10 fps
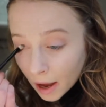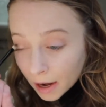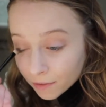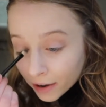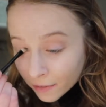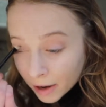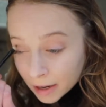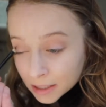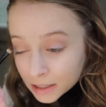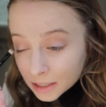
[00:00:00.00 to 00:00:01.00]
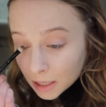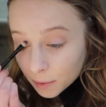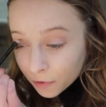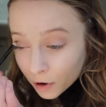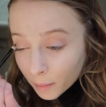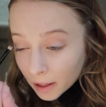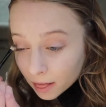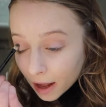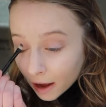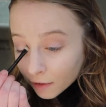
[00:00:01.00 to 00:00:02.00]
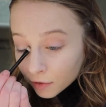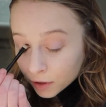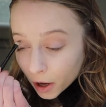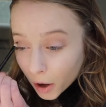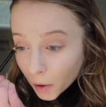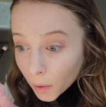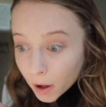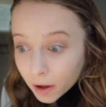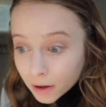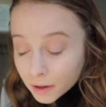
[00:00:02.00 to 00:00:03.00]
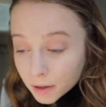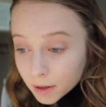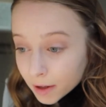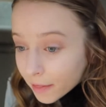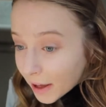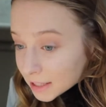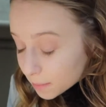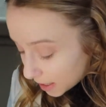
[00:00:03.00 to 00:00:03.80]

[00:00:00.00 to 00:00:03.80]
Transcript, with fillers: And I've never had a C before in my life, so that's